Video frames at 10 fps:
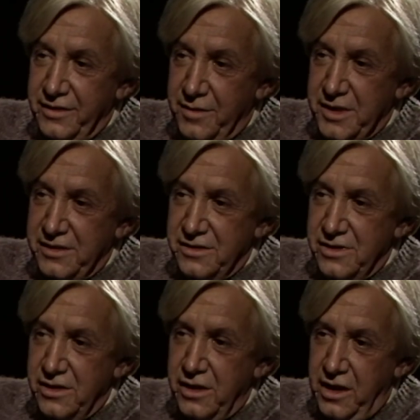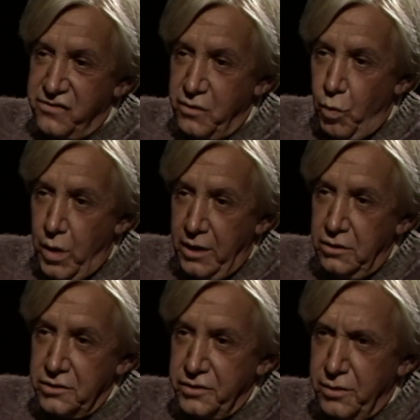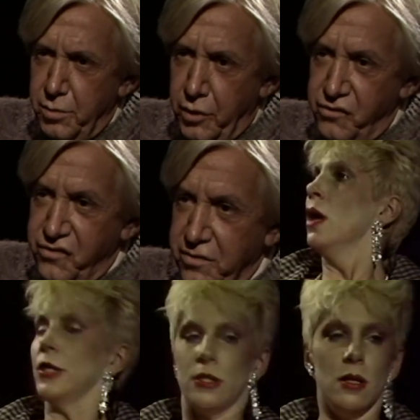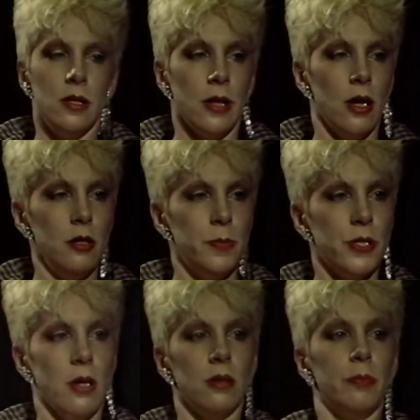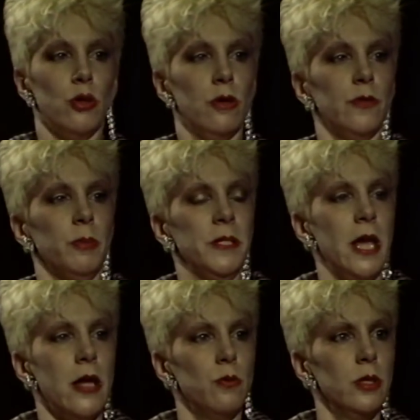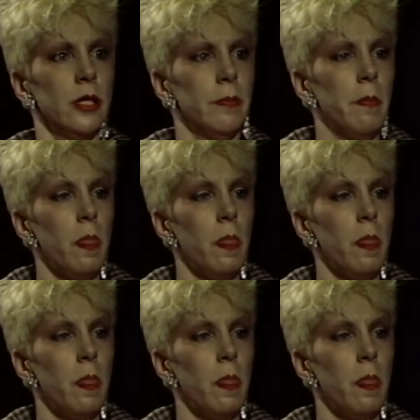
I mean, as a wild person? I certainly yeah. hope so. It would be awful to be dead, wouldn't it?